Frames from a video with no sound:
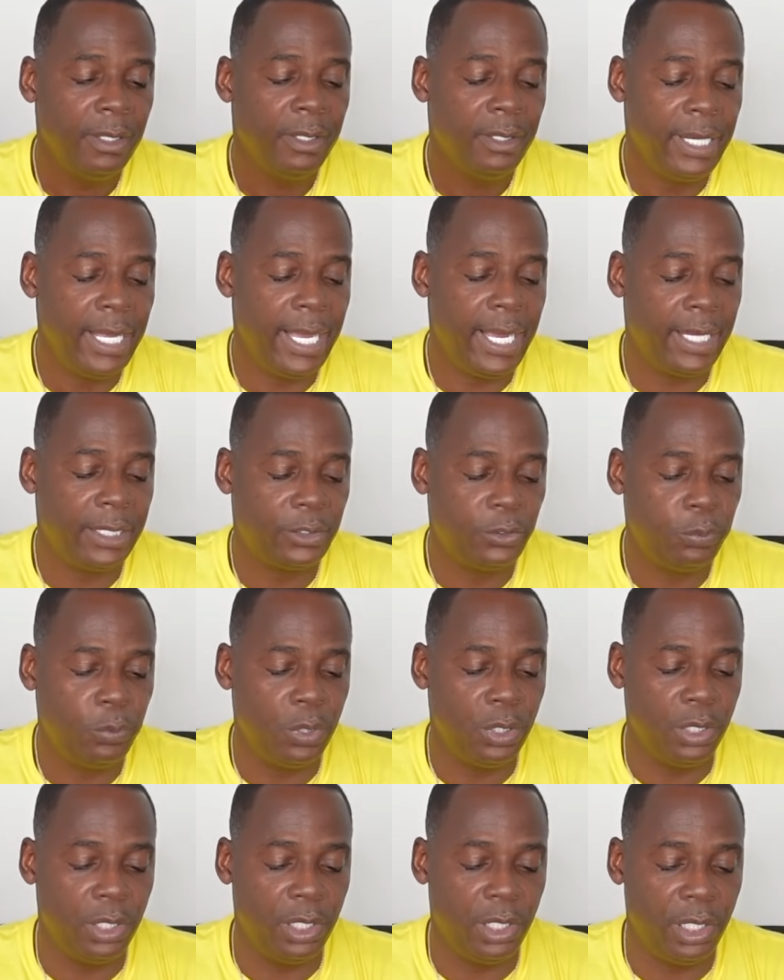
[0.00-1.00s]
Next
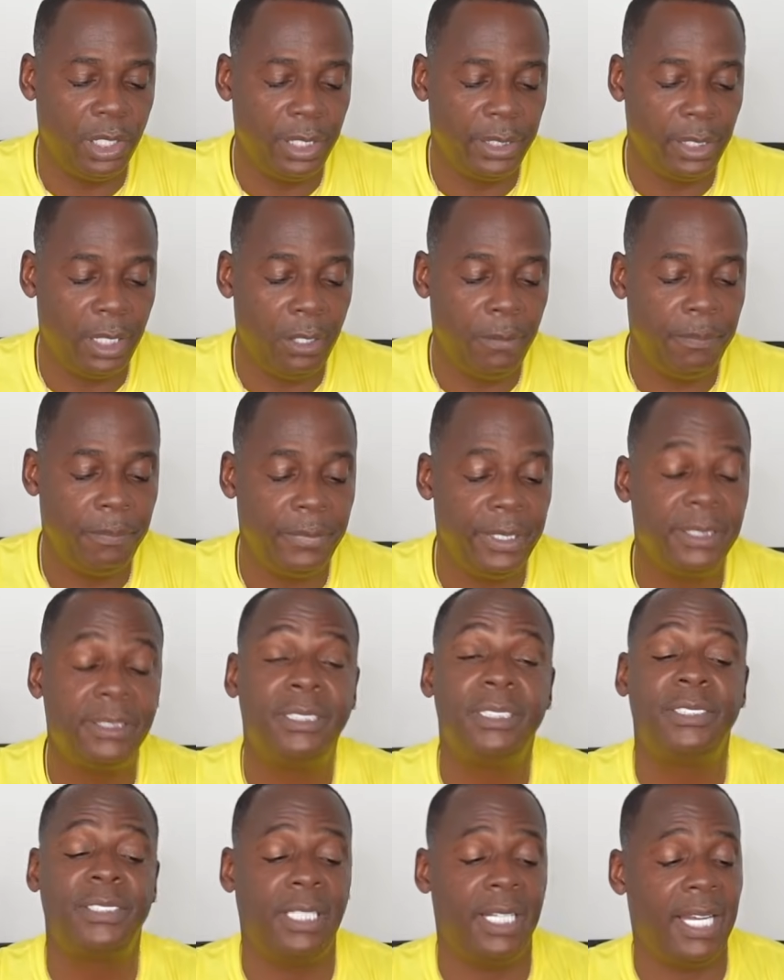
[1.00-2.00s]
one. Oh, this
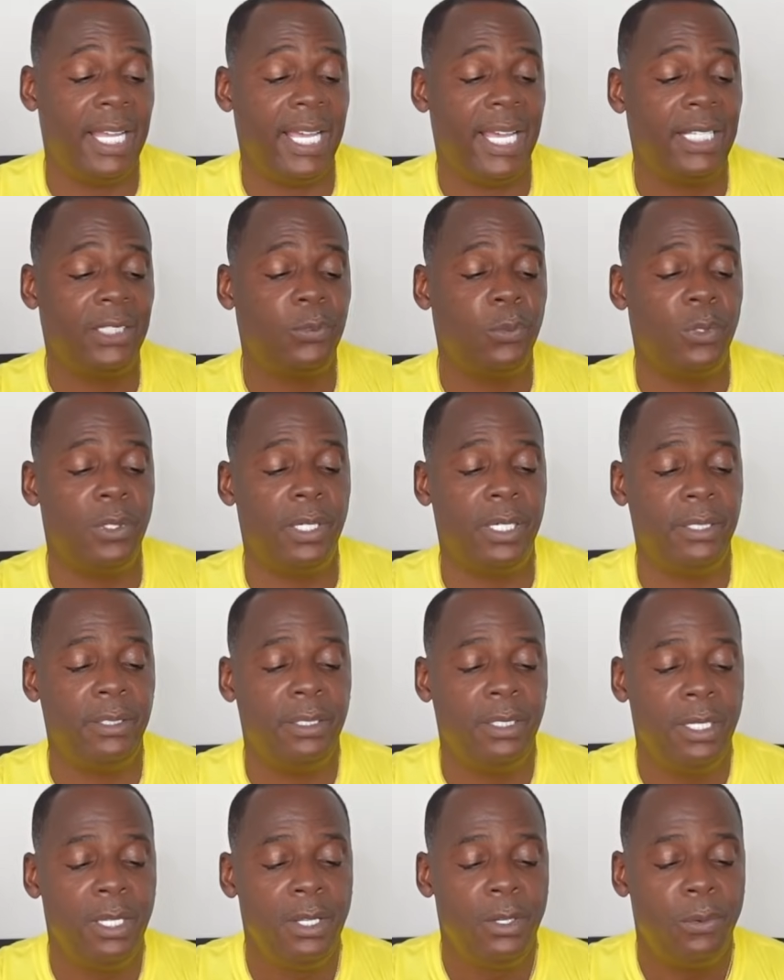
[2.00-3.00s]
is the last one.
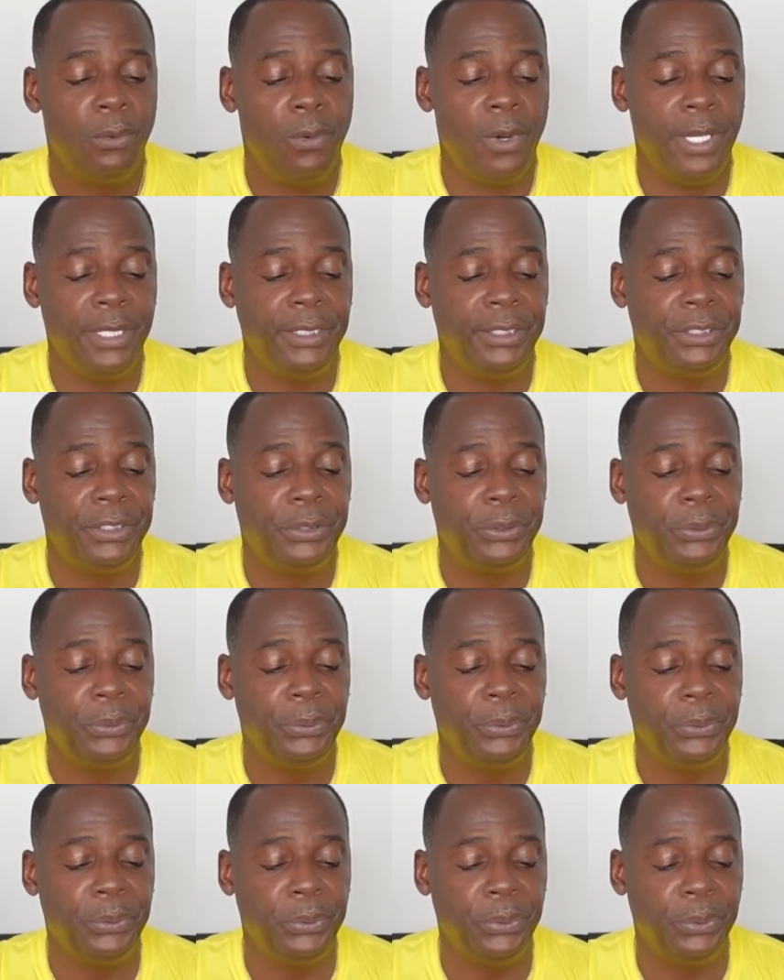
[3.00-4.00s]
One,
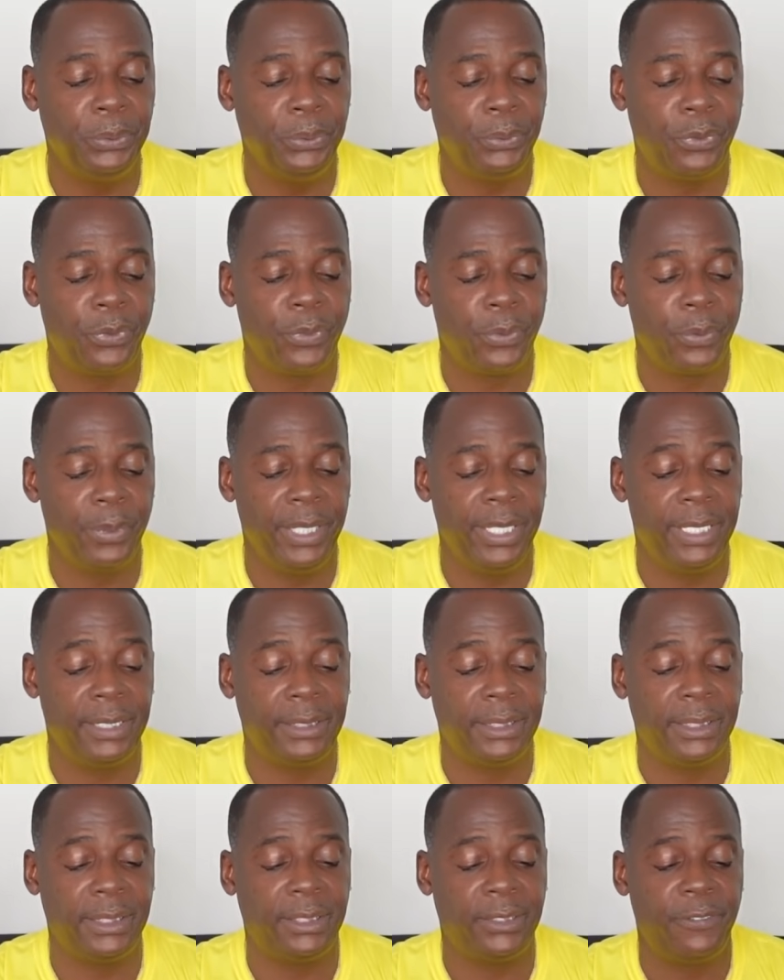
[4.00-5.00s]
two, three. This
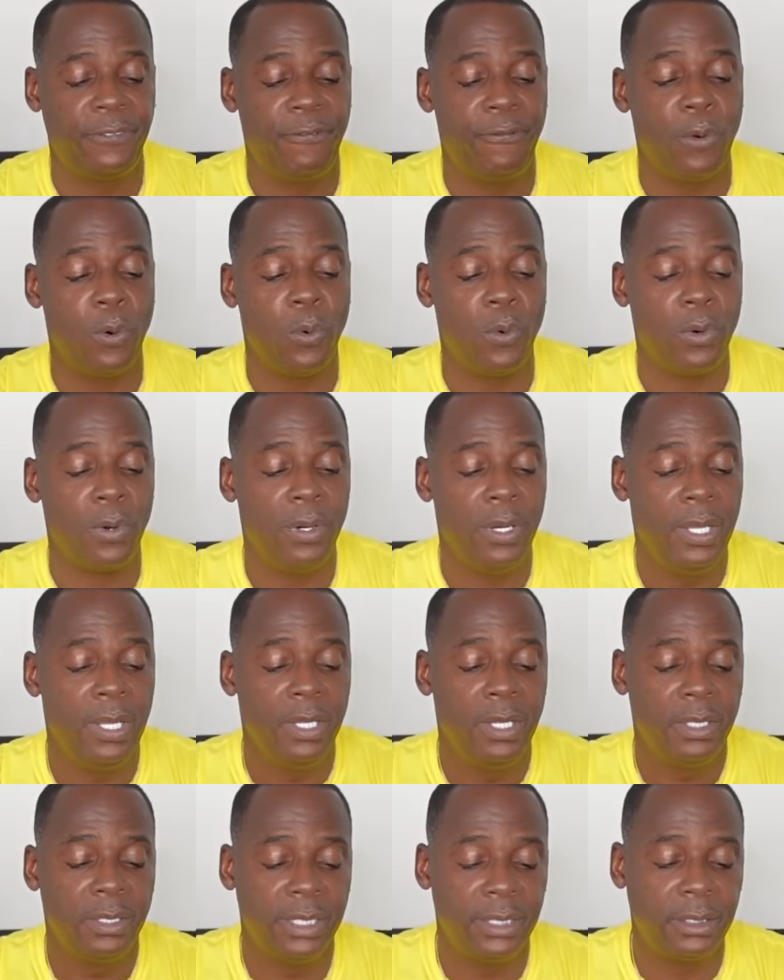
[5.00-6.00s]
is four.
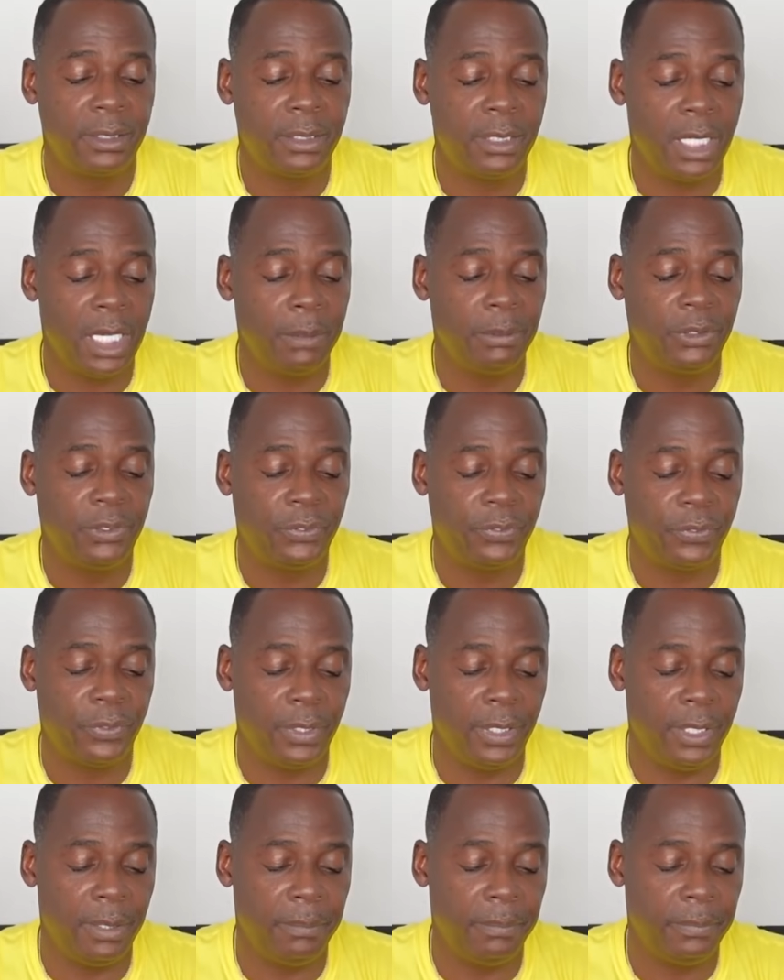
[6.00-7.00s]
This comes
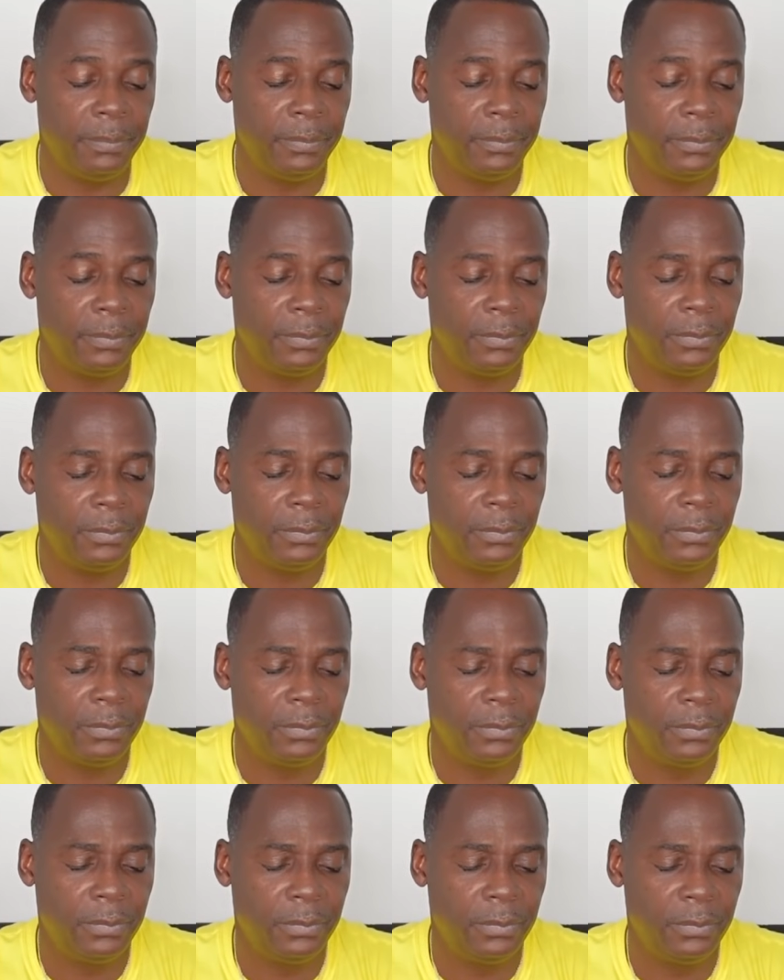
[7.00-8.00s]
from,
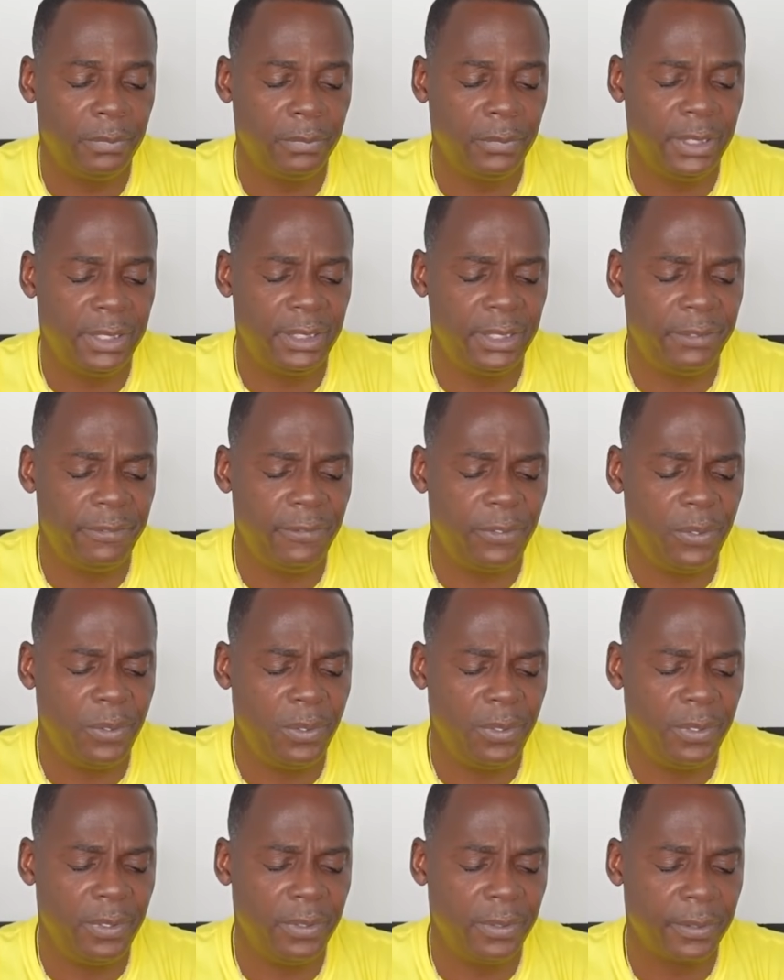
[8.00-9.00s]
is it
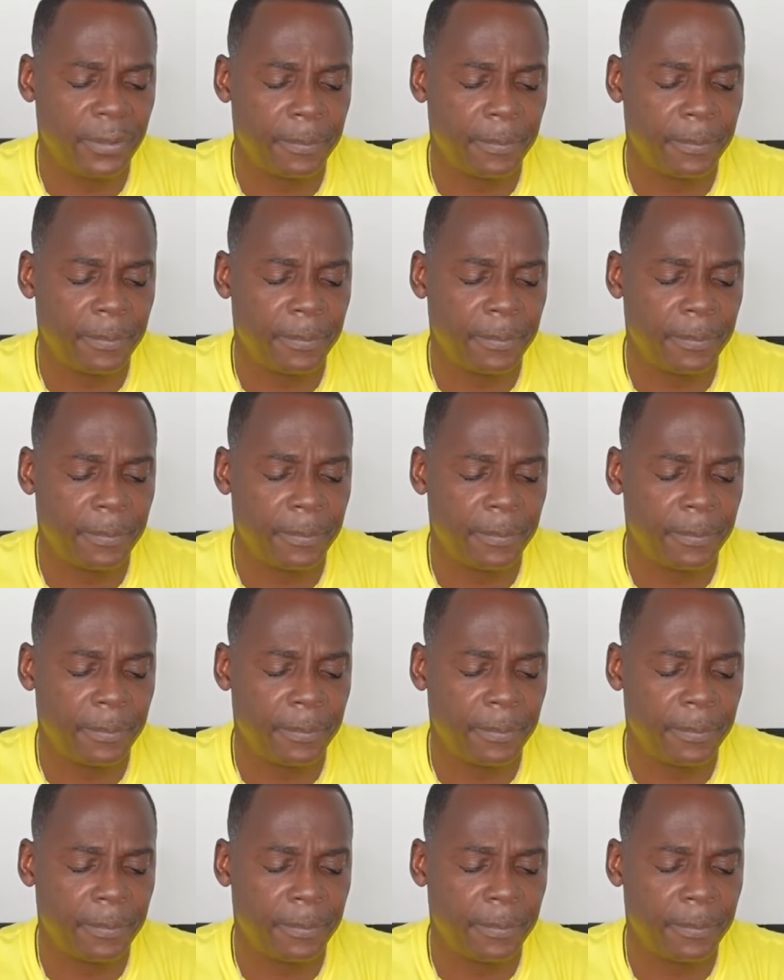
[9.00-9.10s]
four?